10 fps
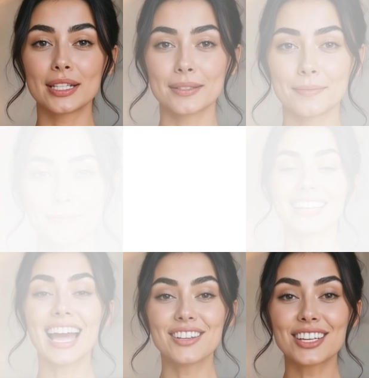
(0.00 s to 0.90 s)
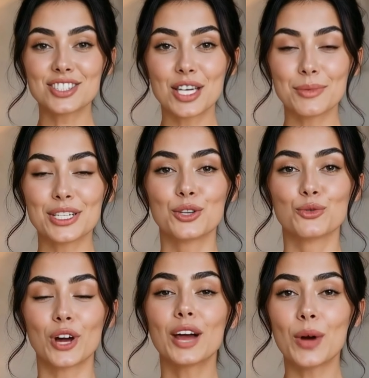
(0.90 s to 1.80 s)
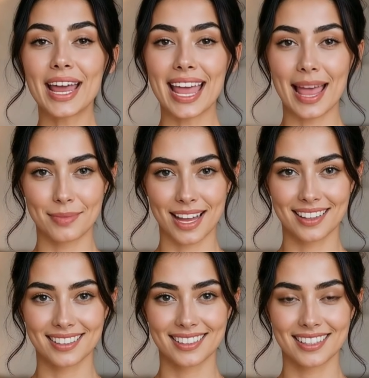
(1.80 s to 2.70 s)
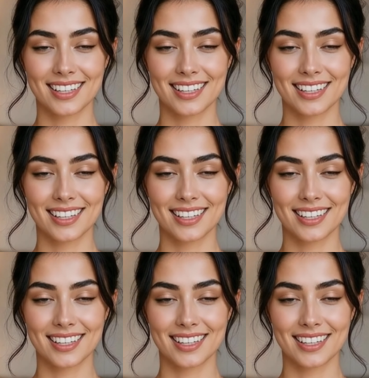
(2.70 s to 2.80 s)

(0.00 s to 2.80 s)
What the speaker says: it. Now let's jump into Runway ML.